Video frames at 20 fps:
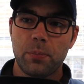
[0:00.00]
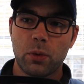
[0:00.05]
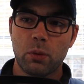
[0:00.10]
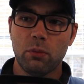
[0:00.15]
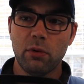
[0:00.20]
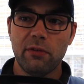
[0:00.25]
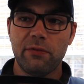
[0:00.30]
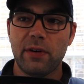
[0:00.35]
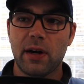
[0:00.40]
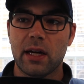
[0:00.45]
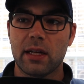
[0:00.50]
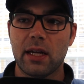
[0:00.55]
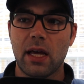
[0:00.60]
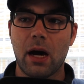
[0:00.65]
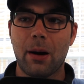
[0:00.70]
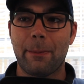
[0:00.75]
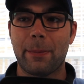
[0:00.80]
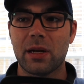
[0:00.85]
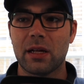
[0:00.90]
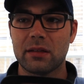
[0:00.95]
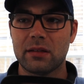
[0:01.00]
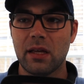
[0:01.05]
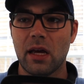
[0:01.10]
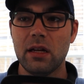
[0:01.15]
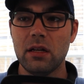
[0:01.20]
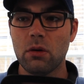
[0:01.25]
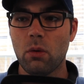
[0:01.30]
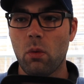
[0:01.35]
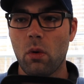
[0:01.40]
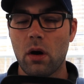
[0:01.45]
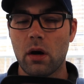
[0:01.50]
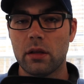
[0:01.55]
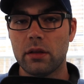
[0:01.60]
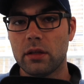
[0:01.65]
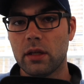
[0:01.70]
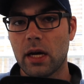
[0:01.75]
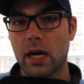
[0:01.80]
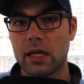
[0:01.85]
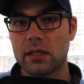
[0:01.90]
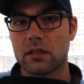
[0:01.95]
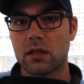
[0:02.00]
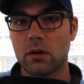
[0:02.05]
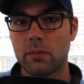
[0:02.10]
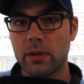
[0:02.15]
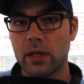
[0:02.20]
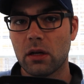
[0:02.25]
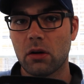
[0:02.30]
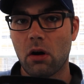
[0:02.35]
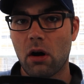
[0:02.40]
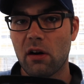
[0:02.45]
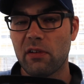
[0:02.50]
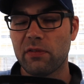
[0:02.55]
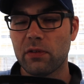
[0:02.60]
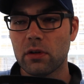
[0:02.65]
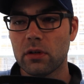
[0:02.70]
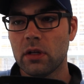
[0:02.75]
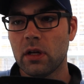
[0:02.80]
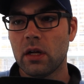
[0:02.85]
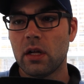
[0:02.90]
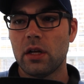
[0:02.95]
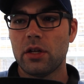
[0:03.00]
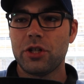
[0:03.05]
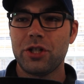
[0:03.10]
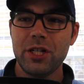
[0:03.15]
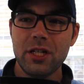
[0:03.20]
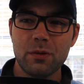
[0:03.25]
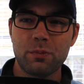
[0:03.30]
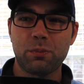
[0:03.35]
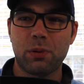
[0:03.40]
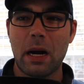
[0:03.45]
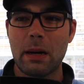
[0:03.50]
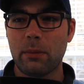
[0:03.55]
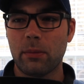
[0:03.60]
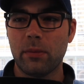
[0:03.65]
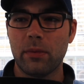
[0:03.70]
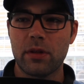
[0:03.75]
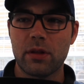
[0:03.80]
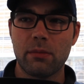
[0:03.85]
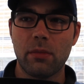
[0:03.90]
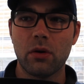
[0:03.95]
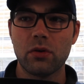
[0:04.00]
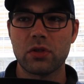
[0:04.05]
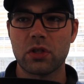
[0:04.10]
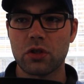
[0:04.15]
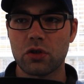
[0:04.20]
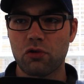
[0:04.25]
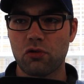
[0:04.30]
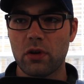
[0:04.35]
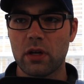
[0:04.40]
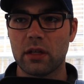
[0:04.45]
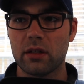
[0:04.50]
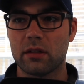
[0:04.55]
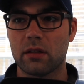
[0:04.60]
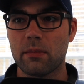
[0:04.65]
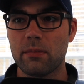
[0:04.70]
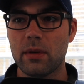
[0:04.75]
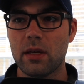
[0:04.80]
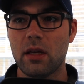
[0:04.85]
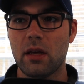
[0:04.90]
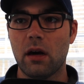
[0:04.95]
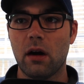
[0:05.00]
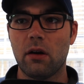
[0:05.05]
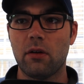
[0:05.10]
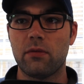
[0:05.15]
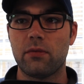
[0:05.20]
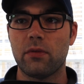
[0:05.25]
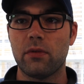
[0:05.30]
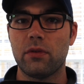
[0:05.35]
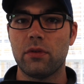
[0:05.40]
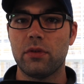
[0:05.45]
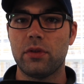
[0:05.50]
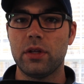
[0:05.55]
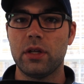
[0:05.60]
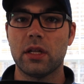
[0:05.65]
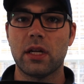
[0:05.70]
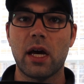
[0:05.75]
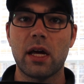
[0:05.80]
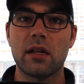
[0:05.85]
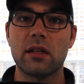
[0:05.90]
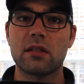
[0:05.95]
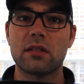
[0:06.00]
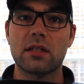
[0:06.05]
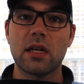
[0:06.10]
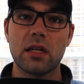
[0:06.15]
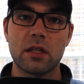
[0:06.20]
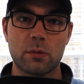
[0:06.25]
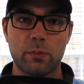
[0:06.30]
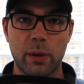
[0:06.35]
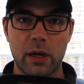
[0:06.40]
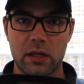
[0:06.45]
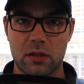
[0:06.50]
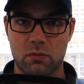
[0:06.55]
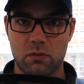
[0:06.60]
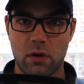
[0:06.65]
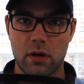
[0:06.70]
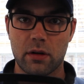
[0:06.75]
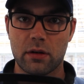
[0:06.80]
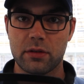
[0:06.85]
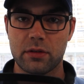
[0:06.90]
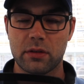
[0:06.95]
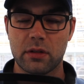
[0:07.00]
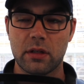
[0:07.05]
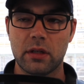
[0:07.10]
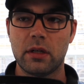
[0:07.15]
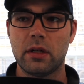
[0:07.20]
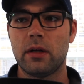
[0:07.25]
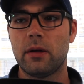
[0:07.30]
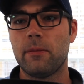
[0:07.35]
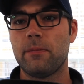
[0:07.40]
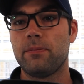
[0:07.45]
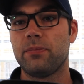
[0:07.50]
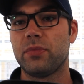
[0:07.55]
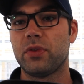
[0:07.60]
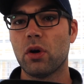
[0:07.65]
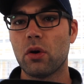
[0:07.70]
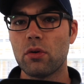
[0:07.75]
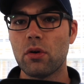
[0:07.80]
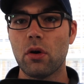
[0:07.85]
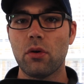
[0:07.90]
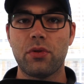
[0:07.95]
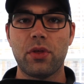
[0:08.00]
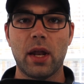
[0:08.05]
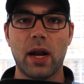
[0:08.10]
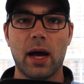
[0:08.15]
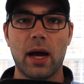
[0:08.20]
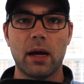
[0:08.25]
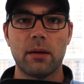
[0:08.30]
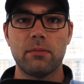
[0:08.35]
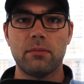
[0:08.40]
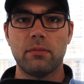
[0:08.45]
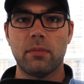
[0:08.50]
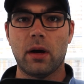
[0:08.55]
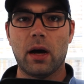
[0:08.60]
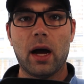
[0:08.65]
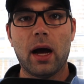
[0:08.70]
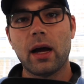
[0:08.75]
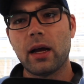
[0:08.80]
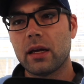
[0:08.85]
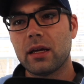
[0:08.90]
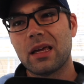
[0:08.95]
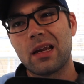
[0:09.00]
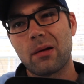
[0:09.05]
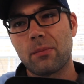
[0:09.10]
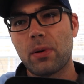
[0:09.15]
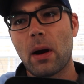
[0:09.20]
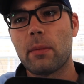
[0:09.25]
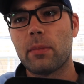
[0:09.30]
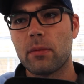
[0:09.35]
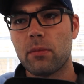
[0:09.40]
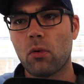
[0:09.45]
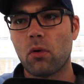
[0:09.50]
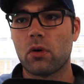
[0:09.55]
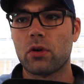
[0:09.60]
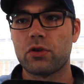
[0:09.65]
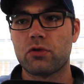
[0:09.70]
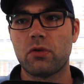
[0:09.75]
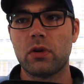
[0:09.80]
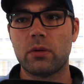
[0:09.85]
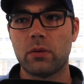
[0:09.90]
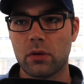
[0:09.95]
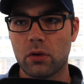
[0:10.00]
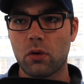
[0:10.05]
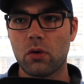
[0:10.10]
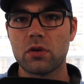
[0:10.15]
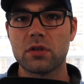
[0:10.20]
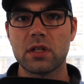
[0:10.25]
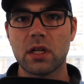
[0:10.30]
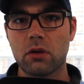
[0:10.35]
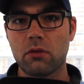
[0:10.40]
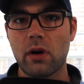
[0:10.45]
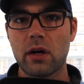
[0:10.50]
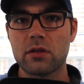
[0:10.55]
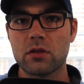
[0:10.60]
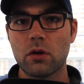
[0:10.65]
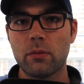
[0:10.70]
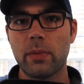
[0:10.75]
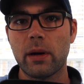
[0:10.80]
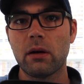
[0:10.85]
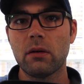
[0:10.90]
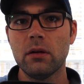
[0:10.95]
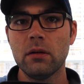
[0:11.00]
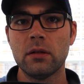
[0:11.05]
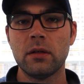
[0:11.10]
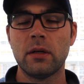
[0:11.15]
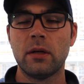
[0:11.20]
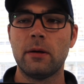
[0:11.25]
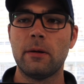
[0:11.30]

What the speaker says: We'll find out. But at 10-1, the odds that are being offered, she's probably the most intriguing to me of the United States-based runners. Don't know that I'm probably more intrigued with a horse like Chryso Barrel,